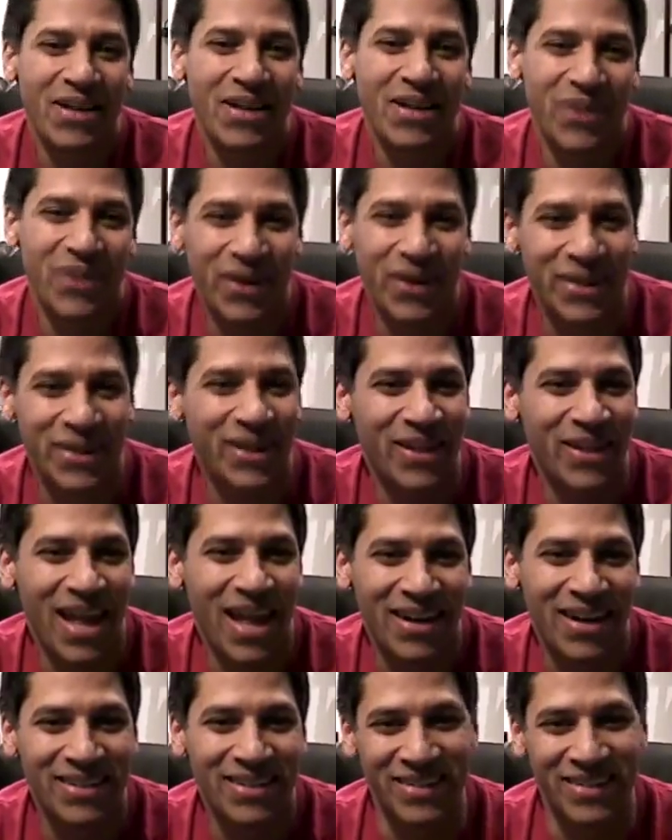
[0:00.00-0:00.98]
turning the
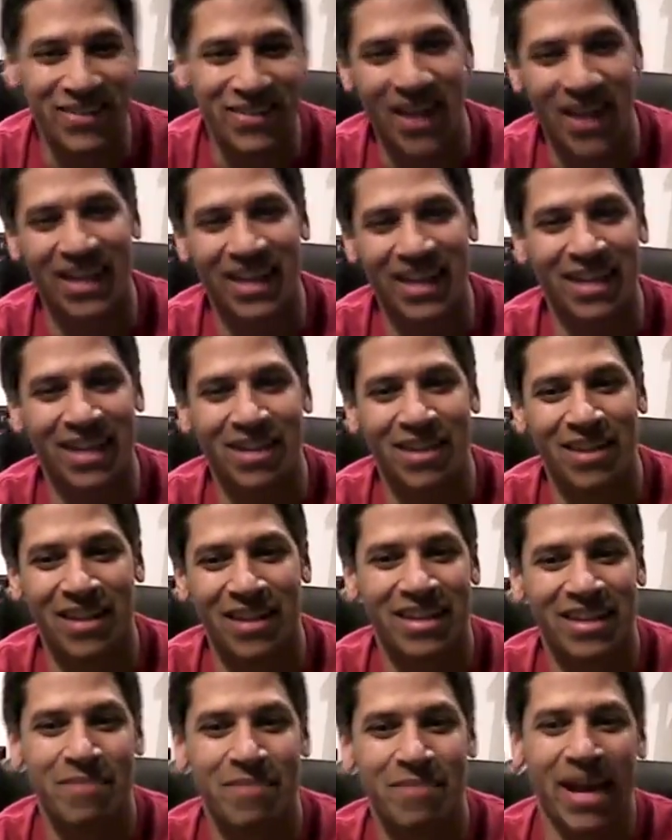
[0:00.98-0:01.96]
letters and trying to not
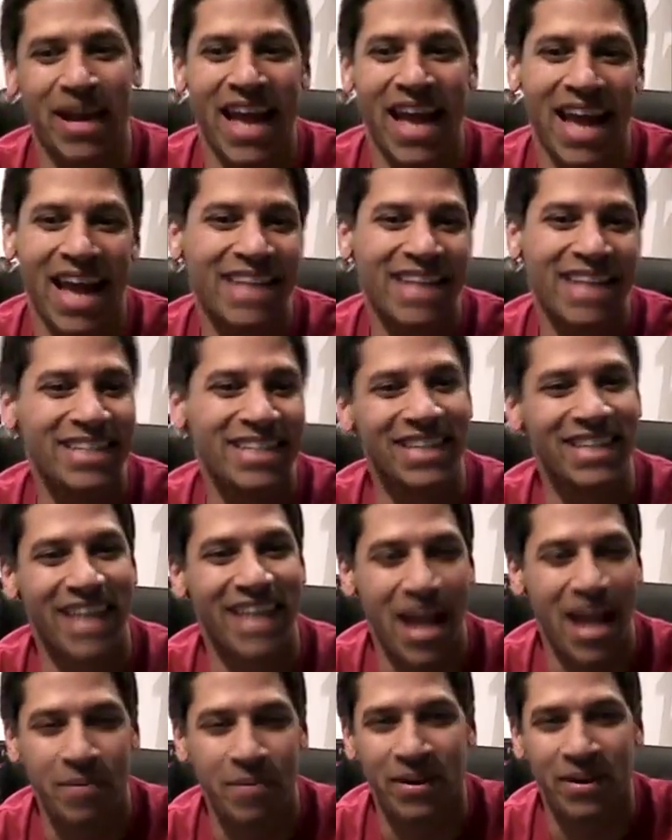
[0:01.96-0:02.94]
to get my hand in the
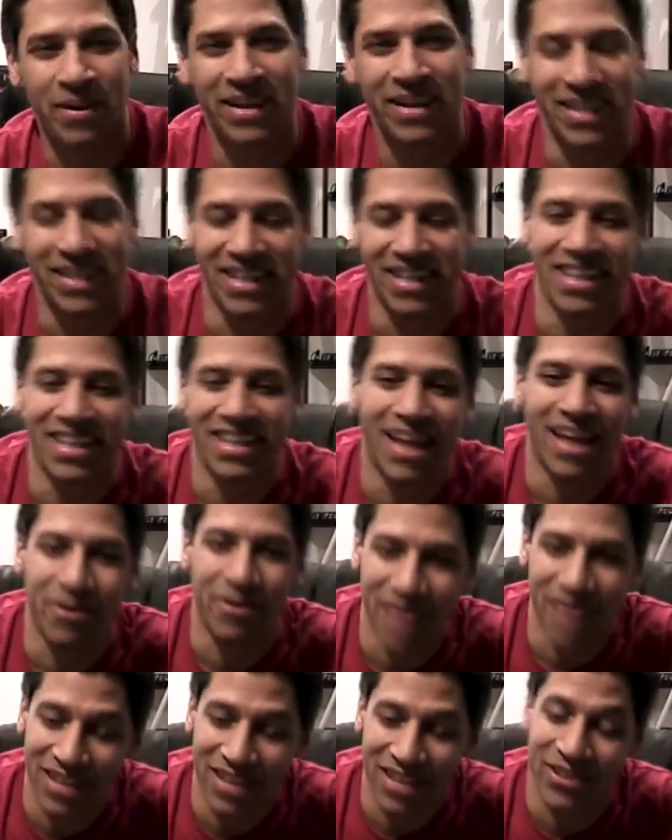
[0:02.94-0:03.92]
camera, and
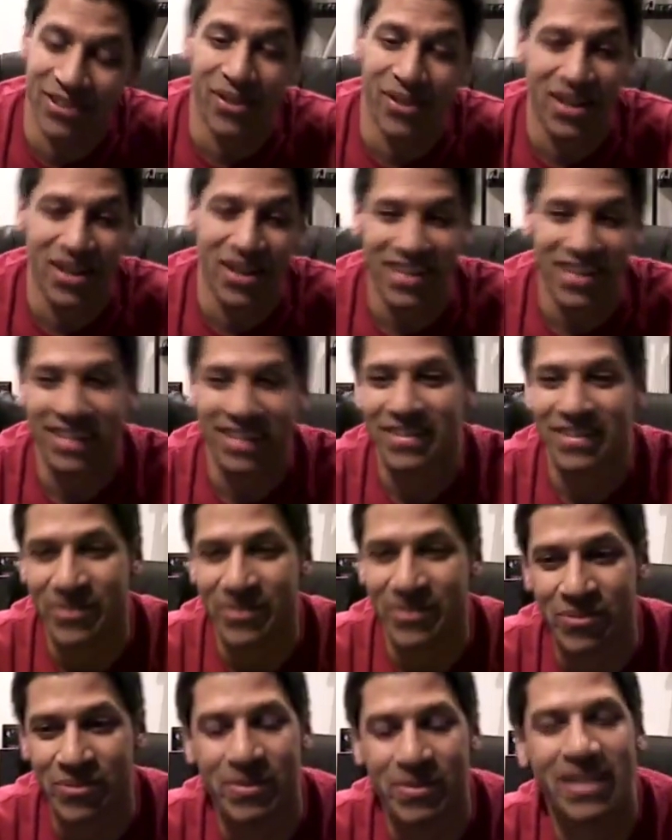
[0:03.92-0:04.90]
that took a lot of takes
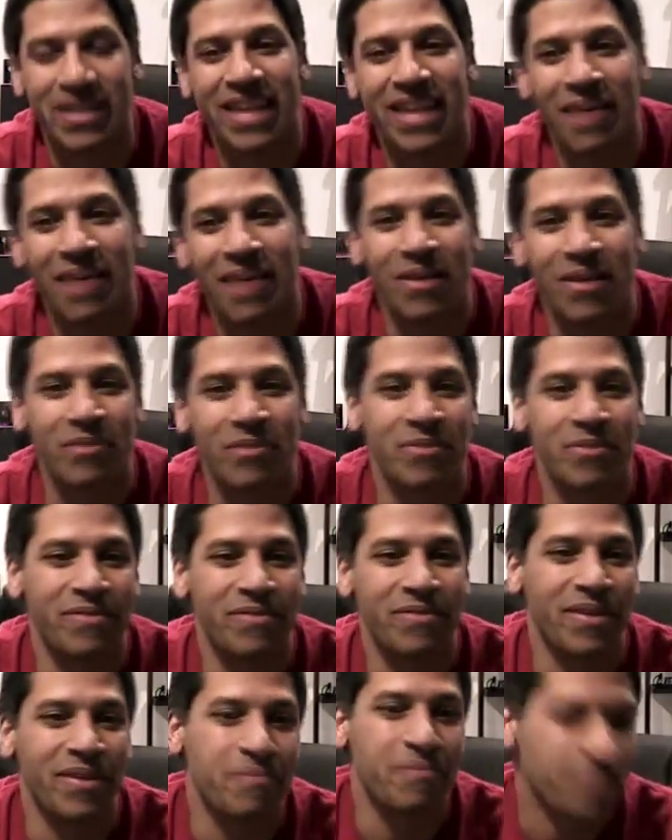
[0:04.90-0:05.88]
too, but that was pretty
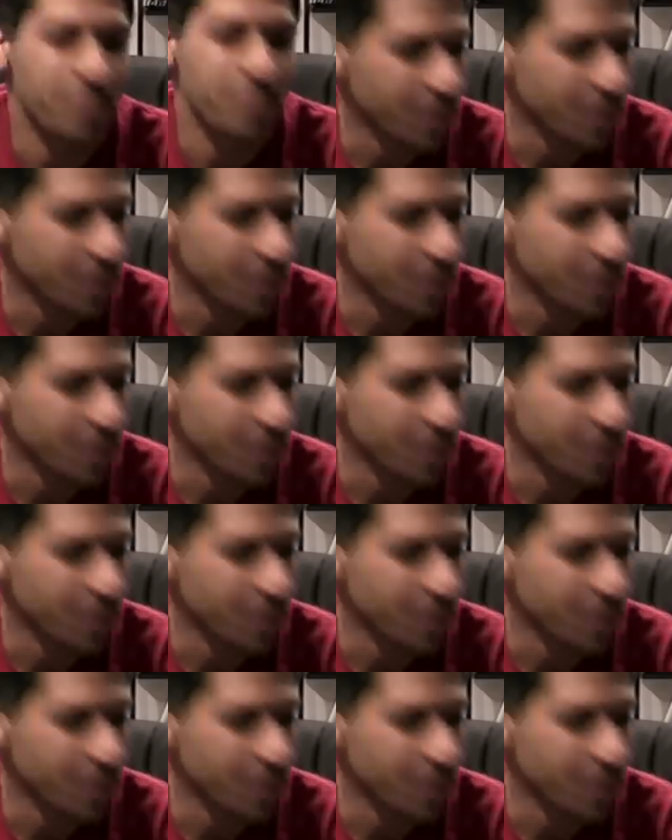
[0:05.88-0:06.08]
fun.